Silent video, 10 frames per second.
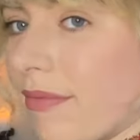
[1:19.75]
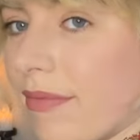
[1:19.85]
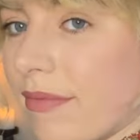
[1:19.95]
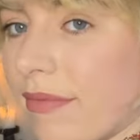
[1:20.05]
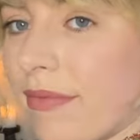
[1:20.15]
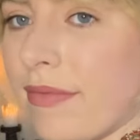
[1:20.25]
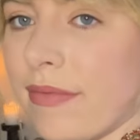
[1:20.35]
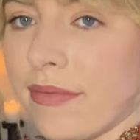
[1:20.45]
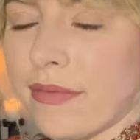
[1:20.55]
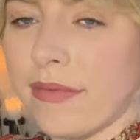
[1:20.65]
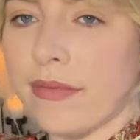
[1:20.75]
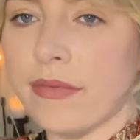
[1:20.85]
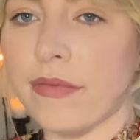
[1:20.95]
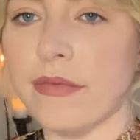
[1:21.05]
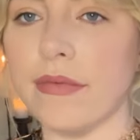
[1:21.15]
I'm not 100%
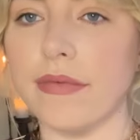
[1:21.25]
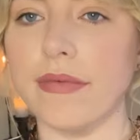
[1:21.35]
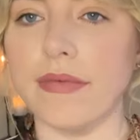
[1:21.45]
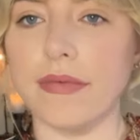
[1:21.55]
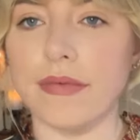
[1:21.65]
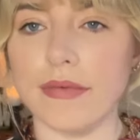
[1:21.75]
on the collar.